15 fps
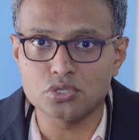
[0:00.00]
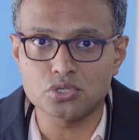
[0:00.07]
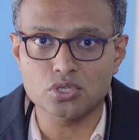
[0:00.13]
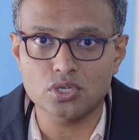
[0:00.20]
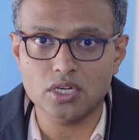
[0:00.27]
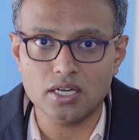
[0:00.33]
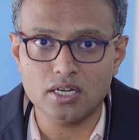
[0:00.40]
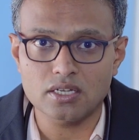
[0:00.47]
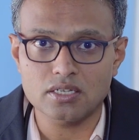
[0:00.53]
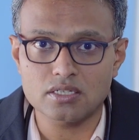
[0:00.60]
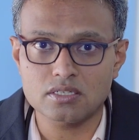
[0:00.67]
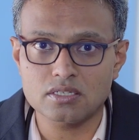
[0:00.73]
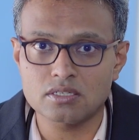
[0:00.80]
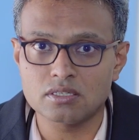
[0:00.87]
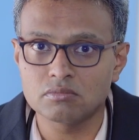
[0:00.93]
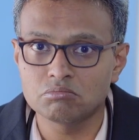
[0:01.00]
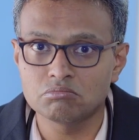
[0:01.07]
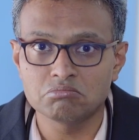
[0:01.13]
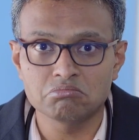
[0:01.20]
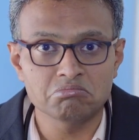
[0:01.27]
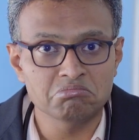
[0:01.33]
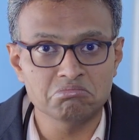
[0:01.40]
sugars,
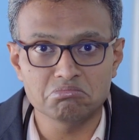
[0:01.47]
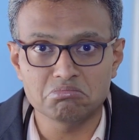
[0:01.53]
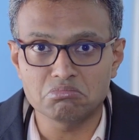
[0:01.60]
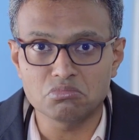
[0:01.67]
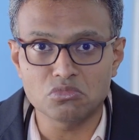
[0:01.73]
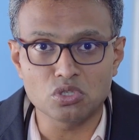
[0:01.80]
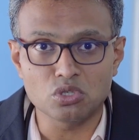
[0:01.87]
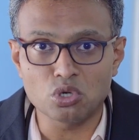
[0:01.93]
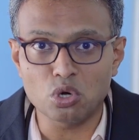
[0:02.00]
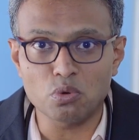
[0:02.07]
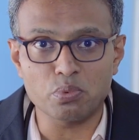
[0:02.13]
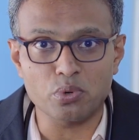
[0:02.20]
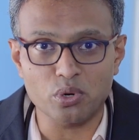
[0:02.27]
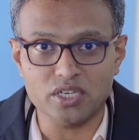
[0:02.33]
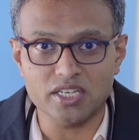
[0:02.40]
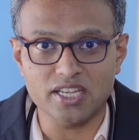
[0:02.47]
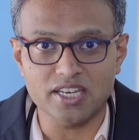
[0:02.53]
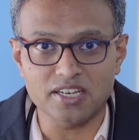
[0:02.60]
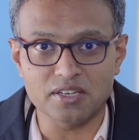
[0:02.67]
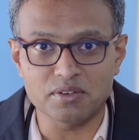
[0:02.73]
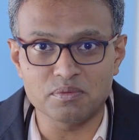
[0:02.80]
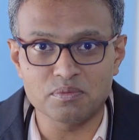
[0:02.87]
no
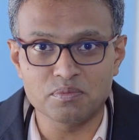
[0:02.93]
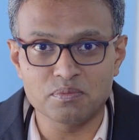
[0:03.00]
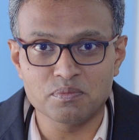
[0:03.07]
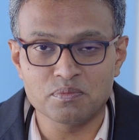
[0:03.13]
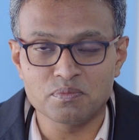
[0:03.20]
protein.